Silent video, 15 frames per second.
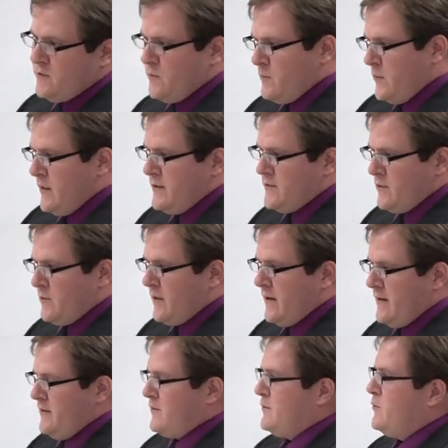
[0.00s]

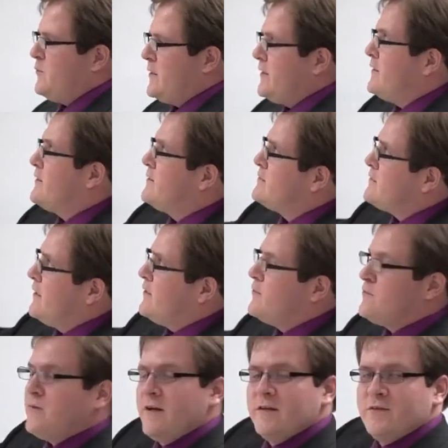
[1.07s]
Because kids
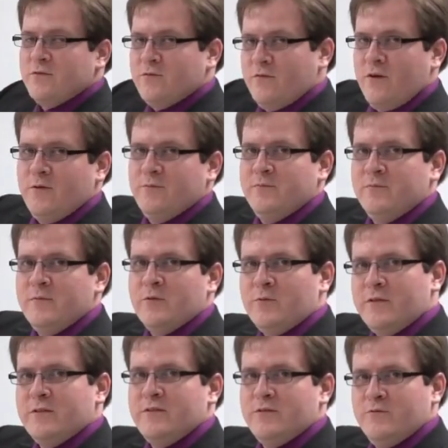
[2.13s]
this age
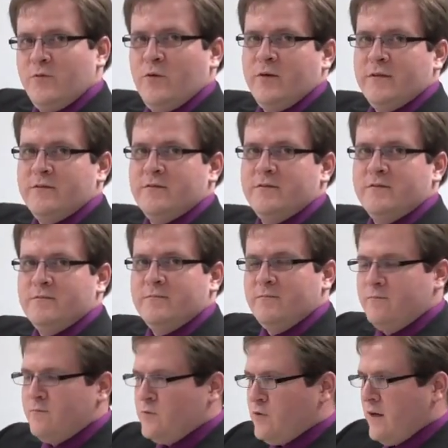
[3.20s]
love to ask
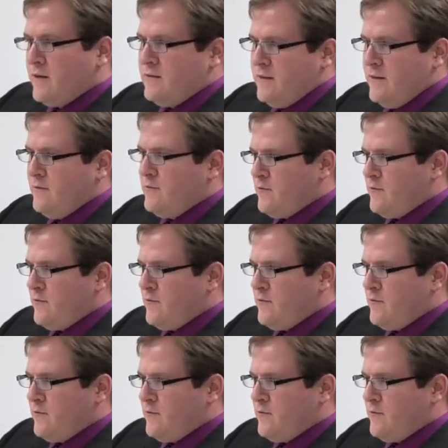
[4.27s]
why.